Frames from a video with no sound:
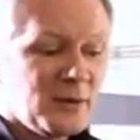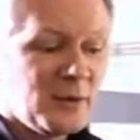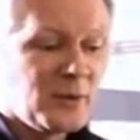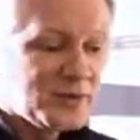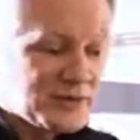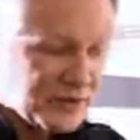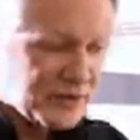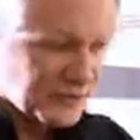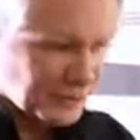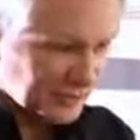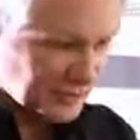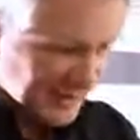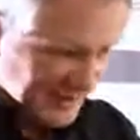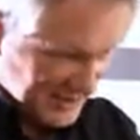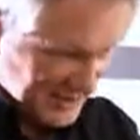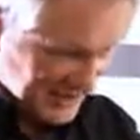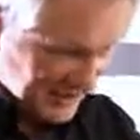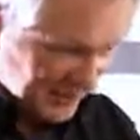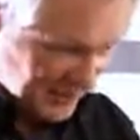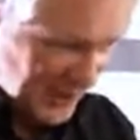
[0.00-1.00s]
Once you've
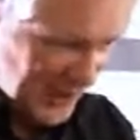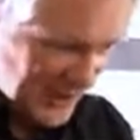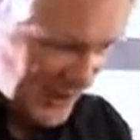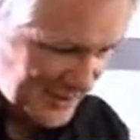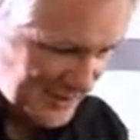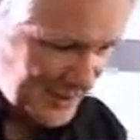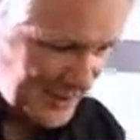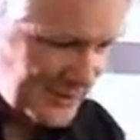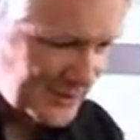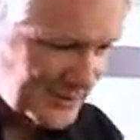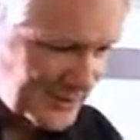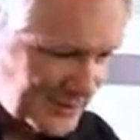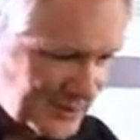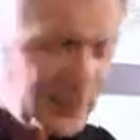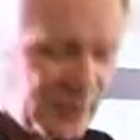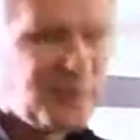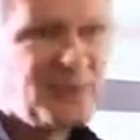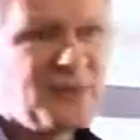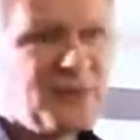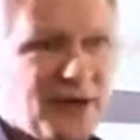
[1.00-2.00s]
created the brand,
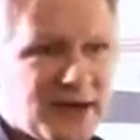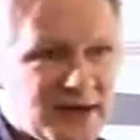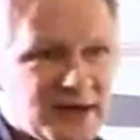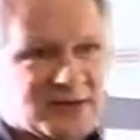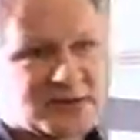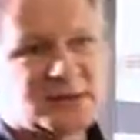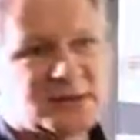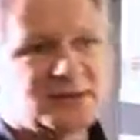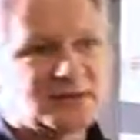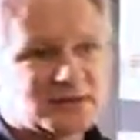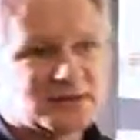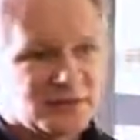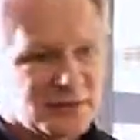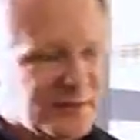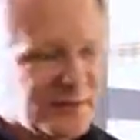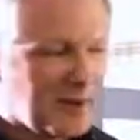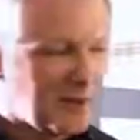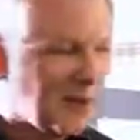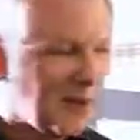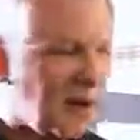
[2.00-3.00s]
you can then start to
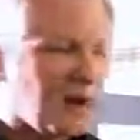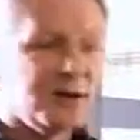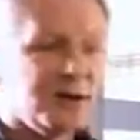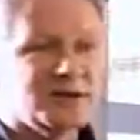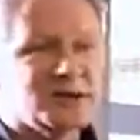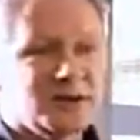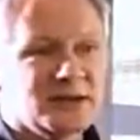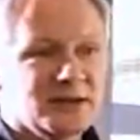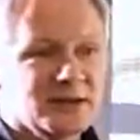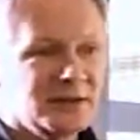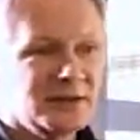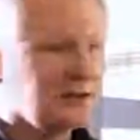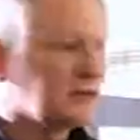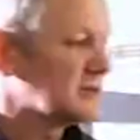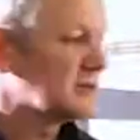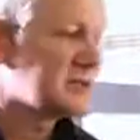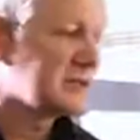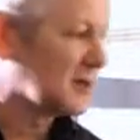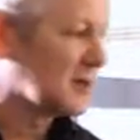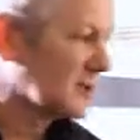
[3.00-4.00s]
talk about marketing. You
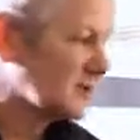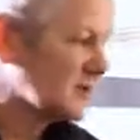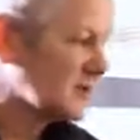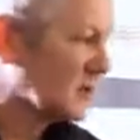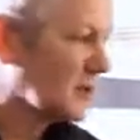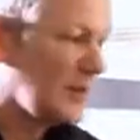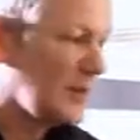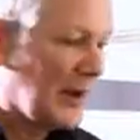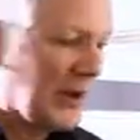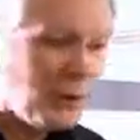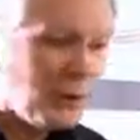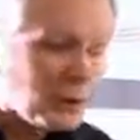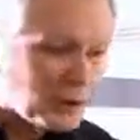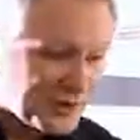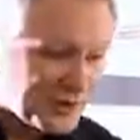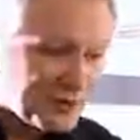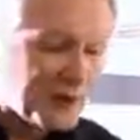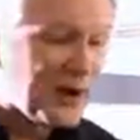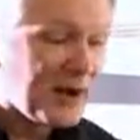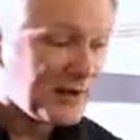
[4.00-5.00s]
can start to talk about all
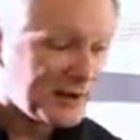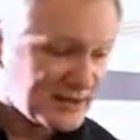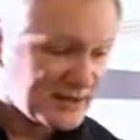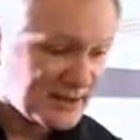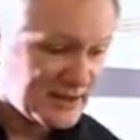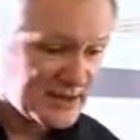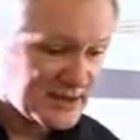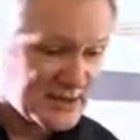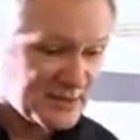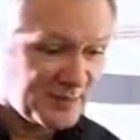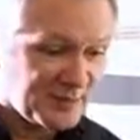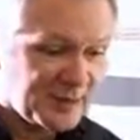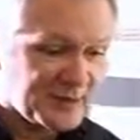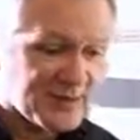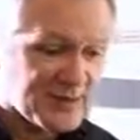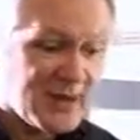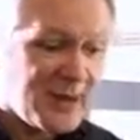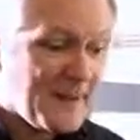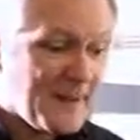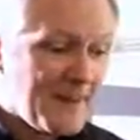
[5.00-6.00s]
the marketing
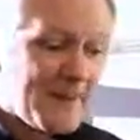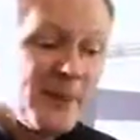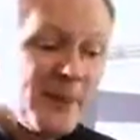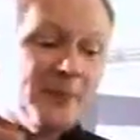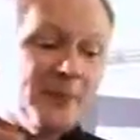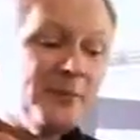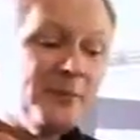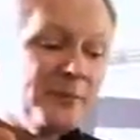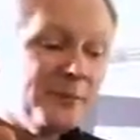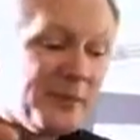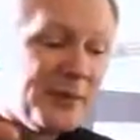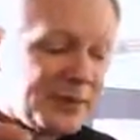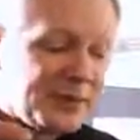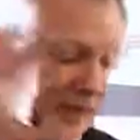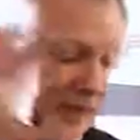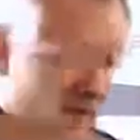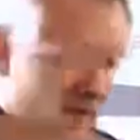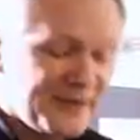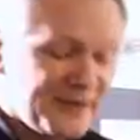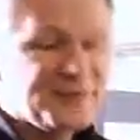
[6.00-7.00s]
disciplines. But
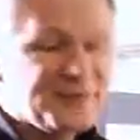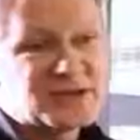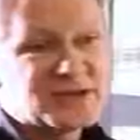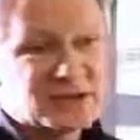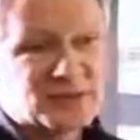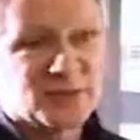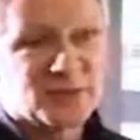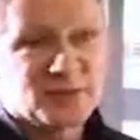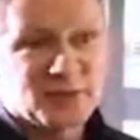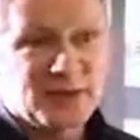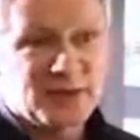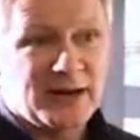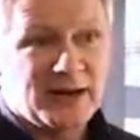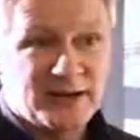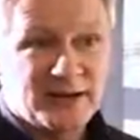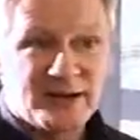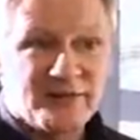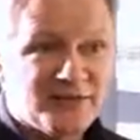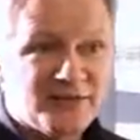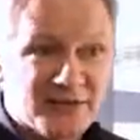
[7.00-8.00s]
you have to sort the
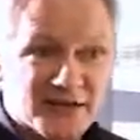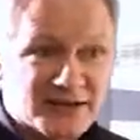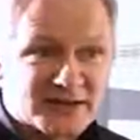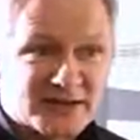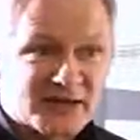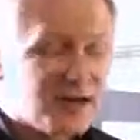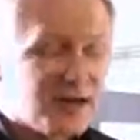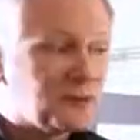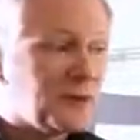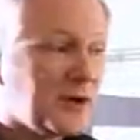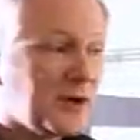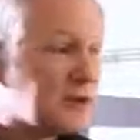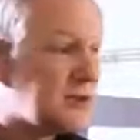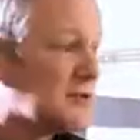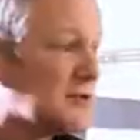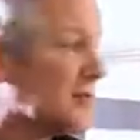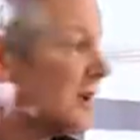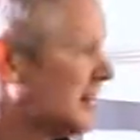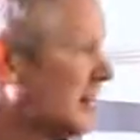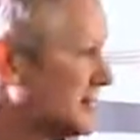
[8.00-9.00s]
brand out first. Otherwise,
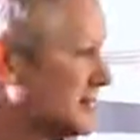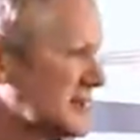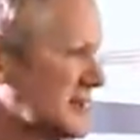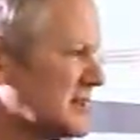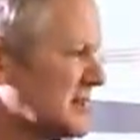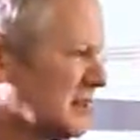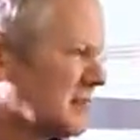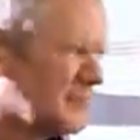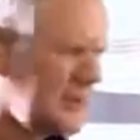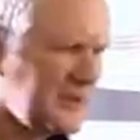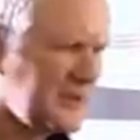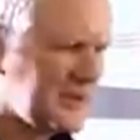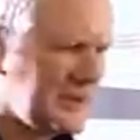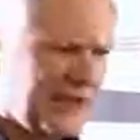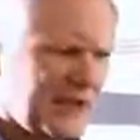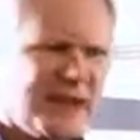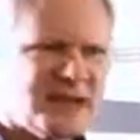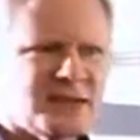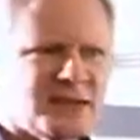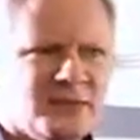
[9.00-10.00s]
you're marketing something
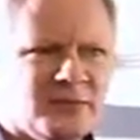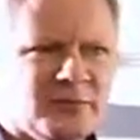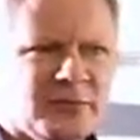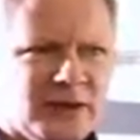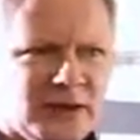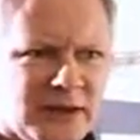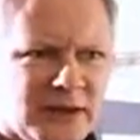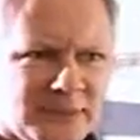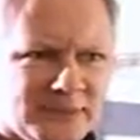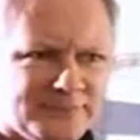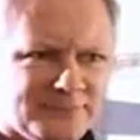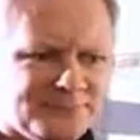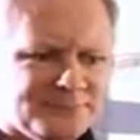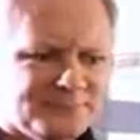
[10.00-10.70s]
that has no meaning.